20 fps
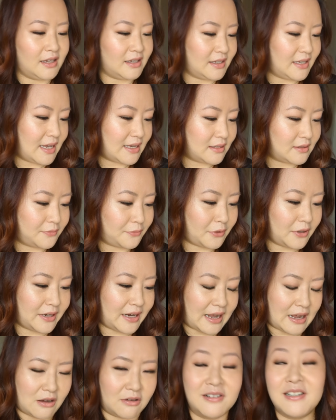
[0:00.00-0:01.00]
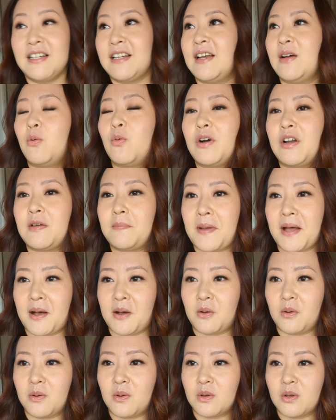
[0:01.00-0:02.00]
Yes, for now. What
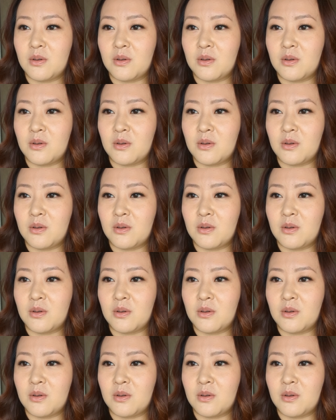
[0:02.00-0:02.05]
about